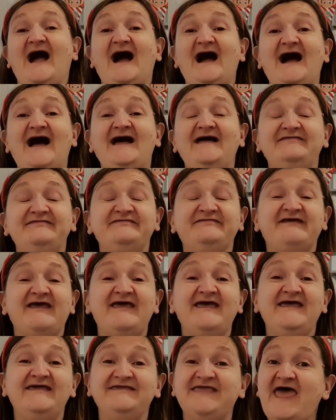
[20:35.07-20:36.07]
And
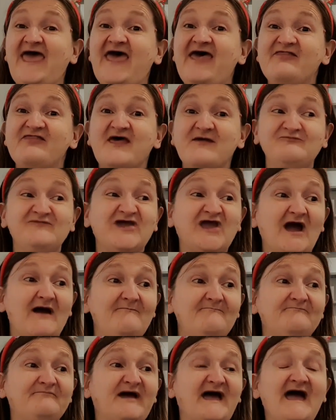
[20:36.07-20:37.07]
yeah, then we
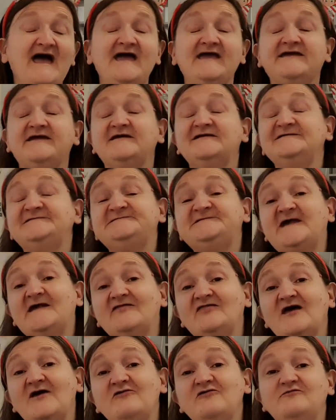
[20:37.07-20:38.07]
come back,
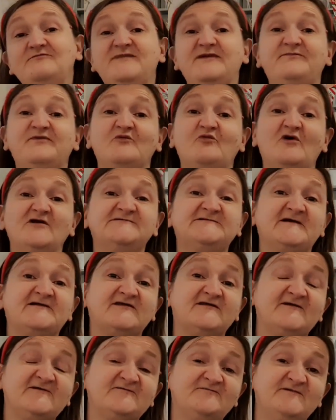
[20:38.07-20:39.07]
chill out, maybe watch a
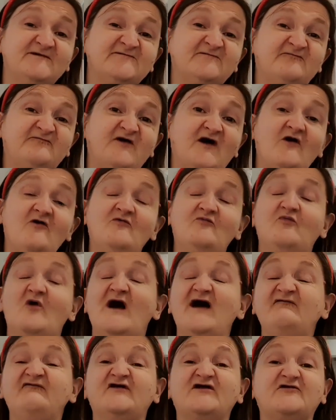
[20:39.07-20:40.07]
Christmas film,
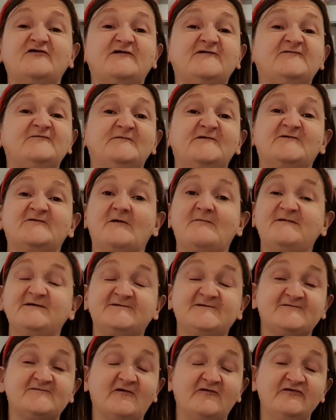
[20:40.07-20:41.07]
whatever Christmas
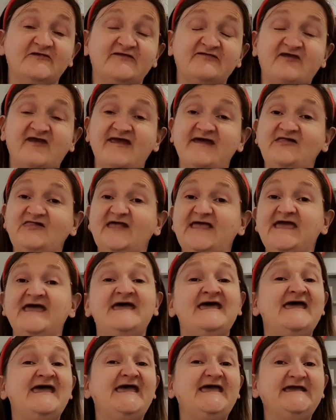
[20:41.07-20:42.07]
rubbish is on the telly,
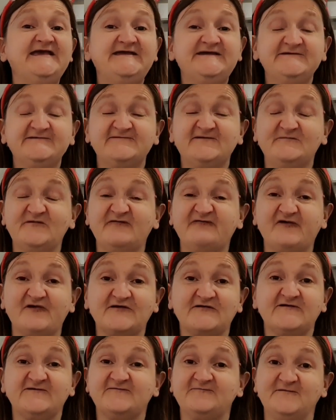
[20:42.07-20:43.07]
eat some of our
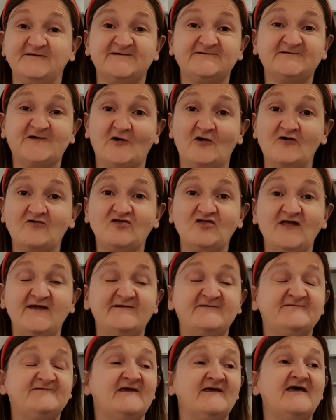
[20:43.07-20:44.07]
Christmas
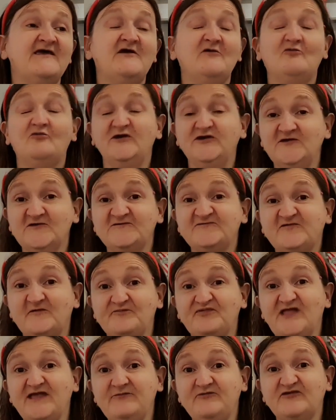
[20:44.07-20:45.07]
chocolates. We used to
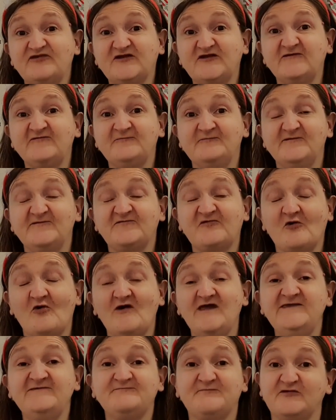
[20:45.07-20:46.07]
play with Christmas
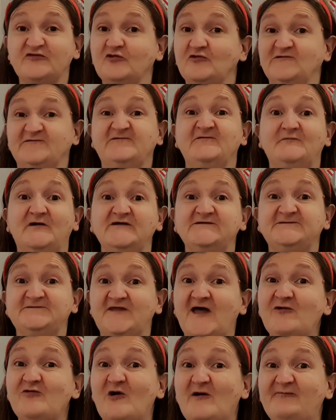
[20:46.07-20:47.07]
toys, but not so much
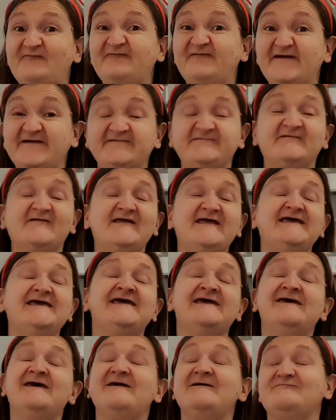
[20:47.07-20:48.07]
now,
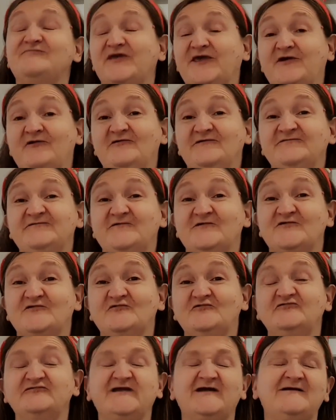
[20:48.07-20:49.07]
obviously, because they're
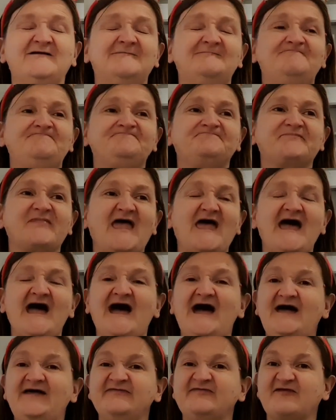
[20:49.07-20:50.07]
older.
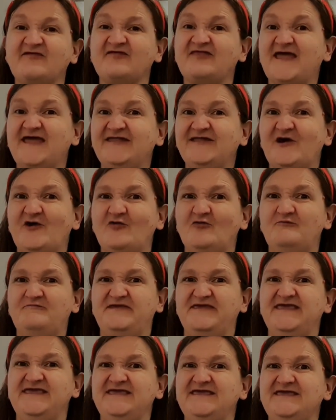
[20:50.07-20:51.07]
And then it'll
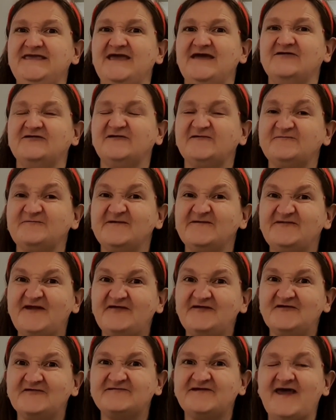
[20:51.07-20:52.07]
be Christmas
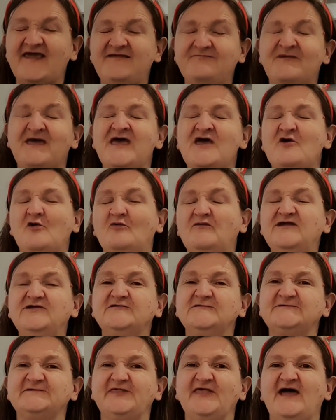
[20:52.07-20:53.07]
dinner time. We
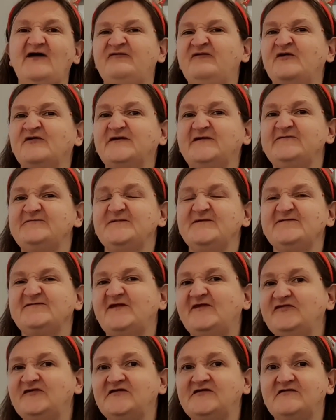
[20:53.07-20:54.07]
usually have our Christmas
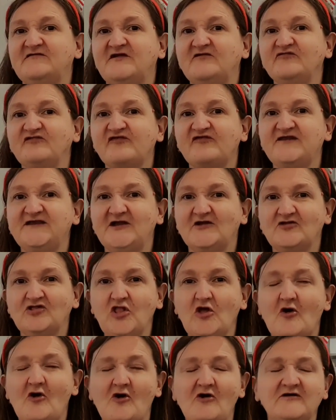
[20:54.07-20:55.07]
dinner around 3
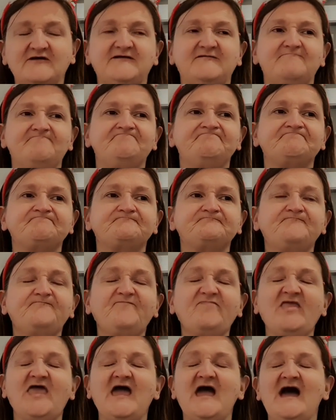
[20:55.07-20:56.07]
o'clock.
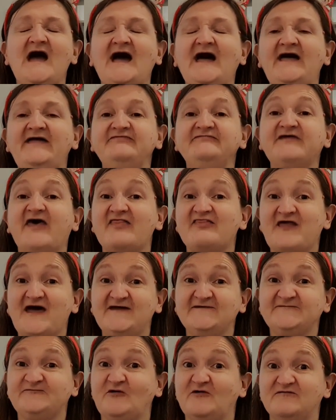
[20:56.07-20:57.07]
And
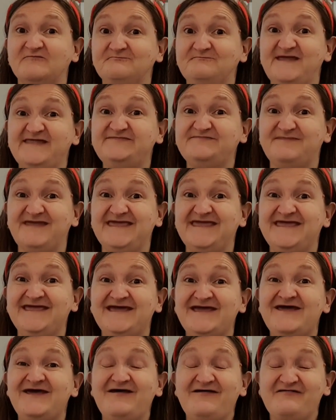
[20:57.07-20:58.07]
that's what made me
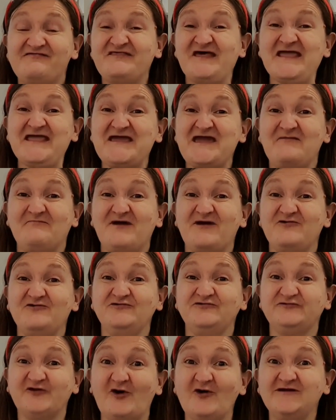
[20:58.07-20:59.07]
think
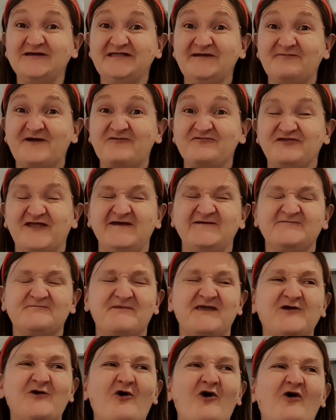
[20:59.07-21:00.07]
about talking about this,
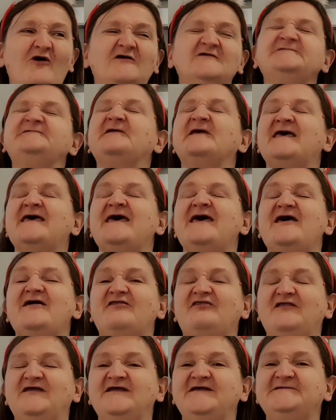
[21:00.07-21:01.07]
because
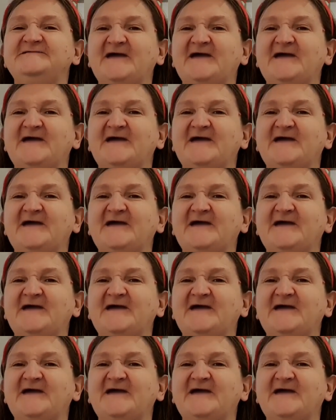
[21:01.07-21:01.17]
the